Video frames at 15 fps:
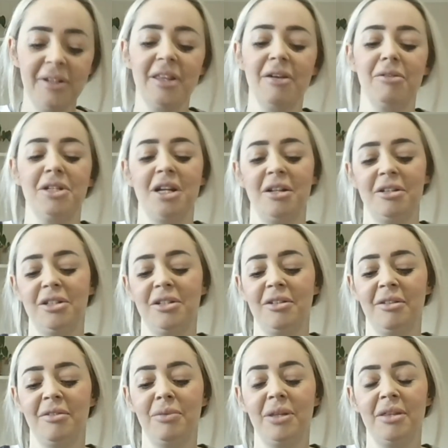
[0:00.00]
there were
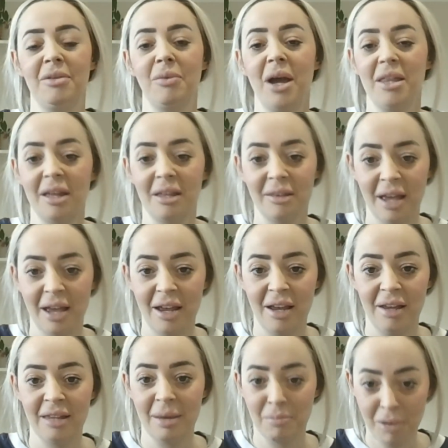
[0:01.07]
challenges with the way that
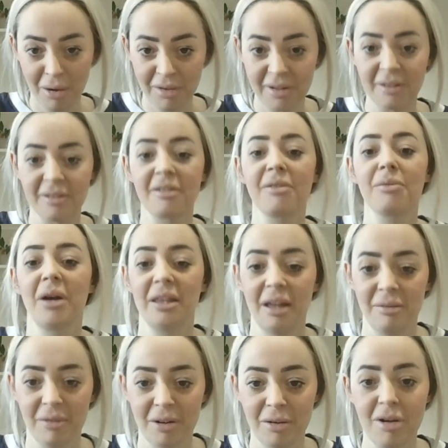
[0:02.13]
their processes, the way they
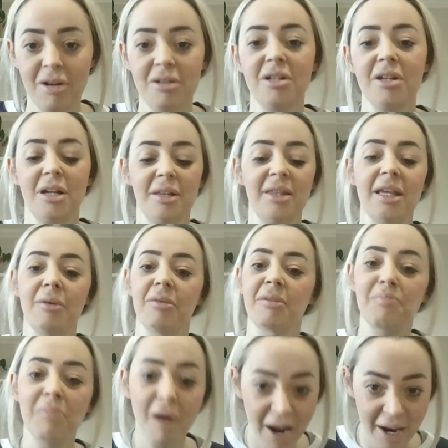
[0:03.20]
recruited. There was
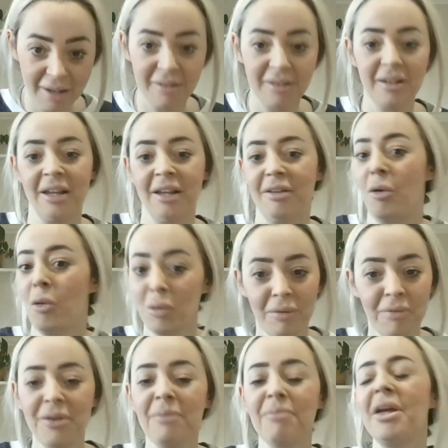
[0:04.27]
bias in all
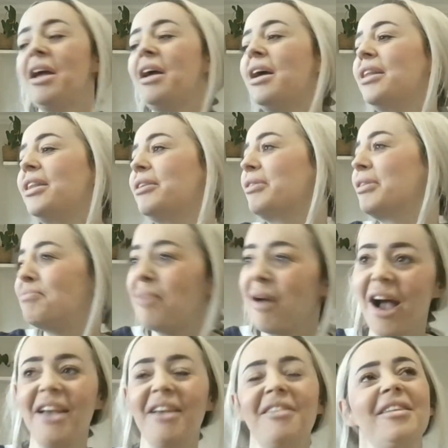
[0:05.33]
of them. There was
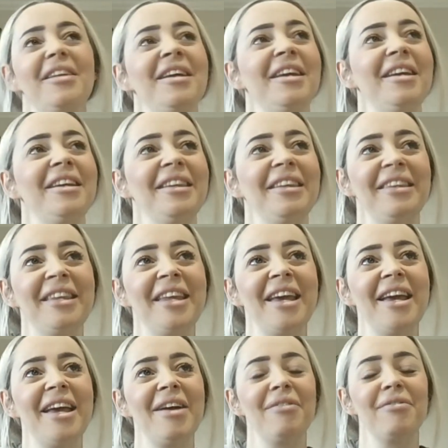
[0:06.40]
bias in
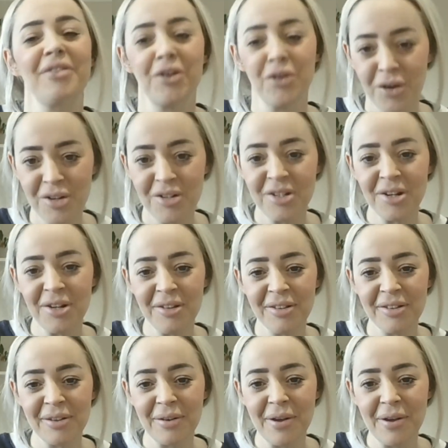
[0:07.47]
their recruiters.